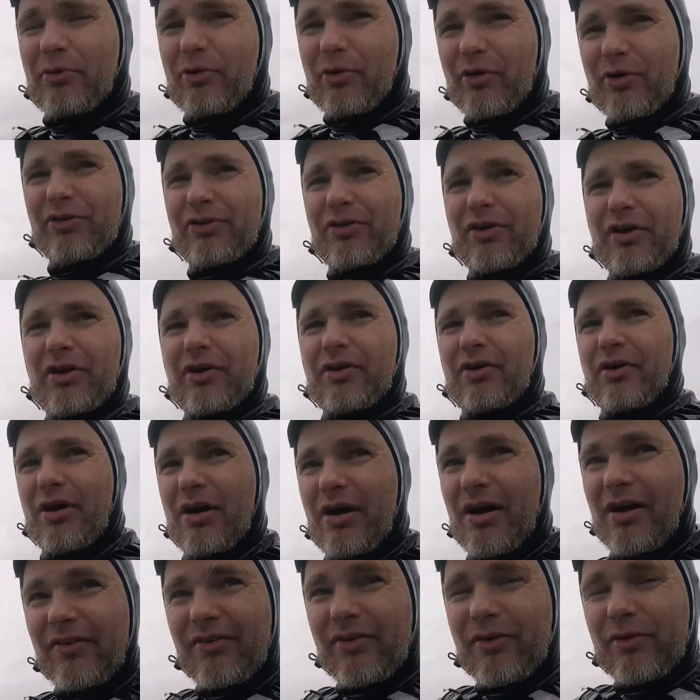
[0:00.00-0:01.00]
Though,
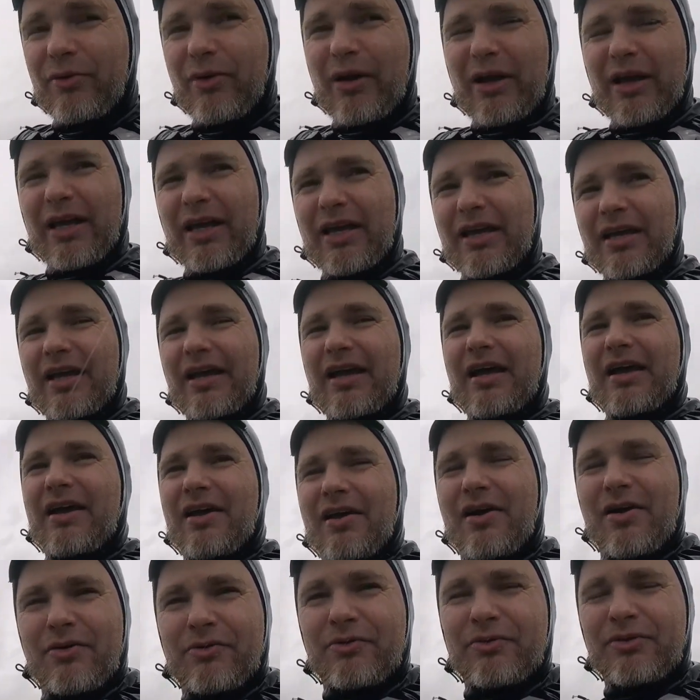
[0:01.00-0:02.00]
for winging
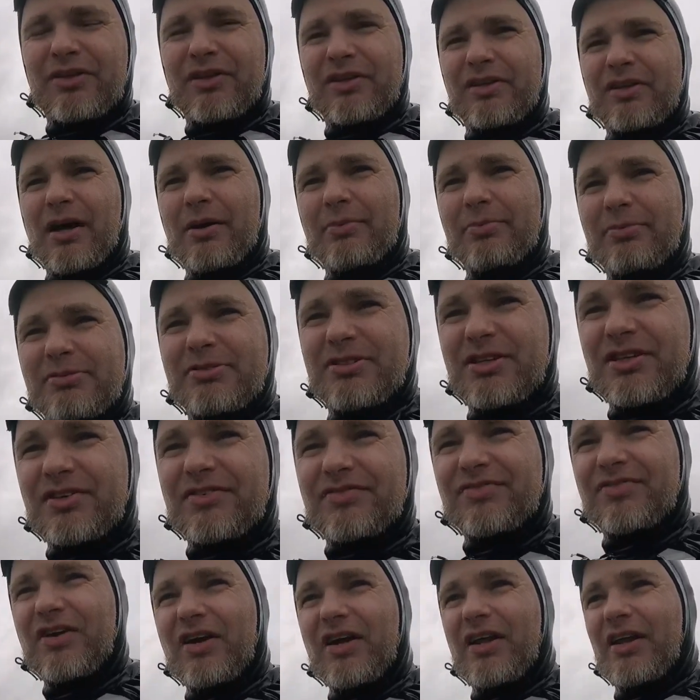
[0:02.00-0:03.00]
with the doubles on
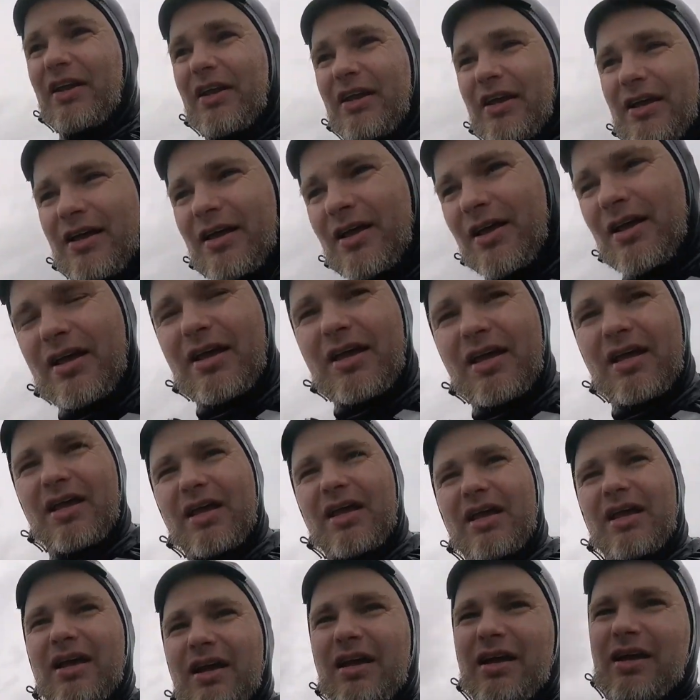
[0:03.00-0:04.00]
the front.
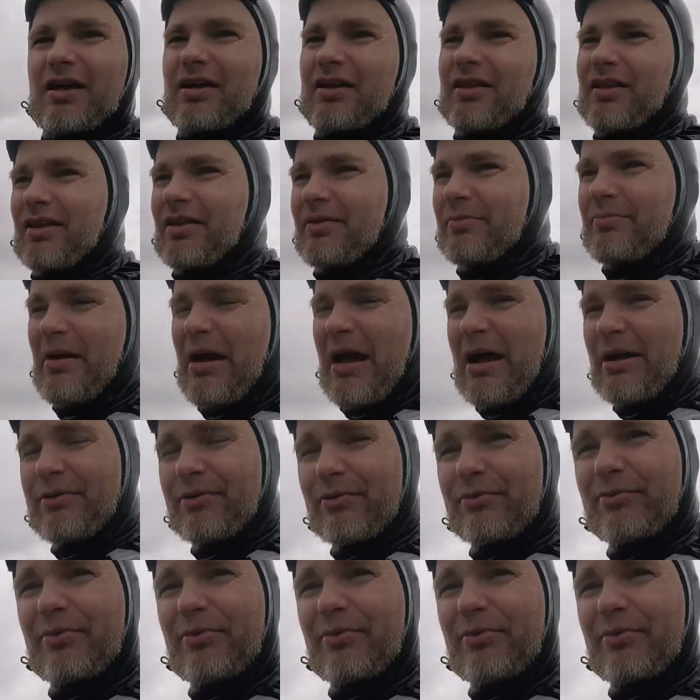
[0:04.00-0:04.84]
The back would be